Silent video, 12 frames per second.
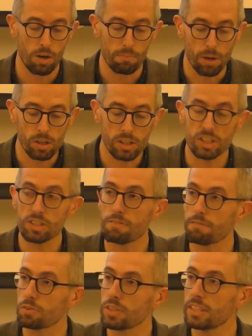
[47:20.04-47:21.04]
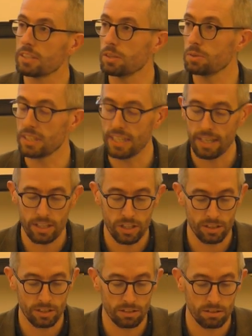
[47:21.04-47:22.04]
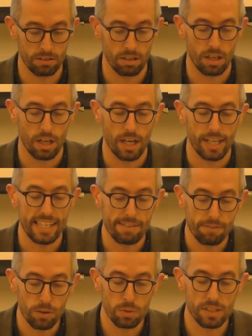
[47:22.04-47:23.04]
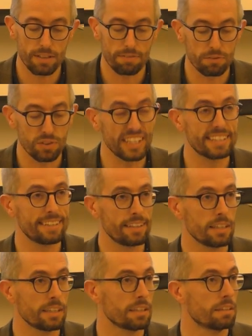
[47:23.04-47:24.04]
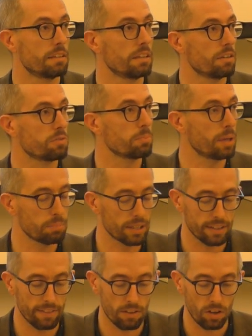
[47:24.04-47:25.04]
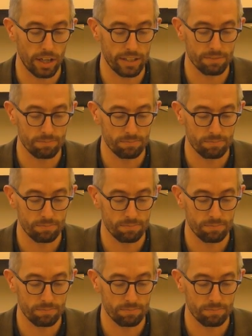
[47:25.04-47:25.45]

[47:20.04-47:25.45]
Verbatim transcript: Marx's free association evokes the free city of Republican thought,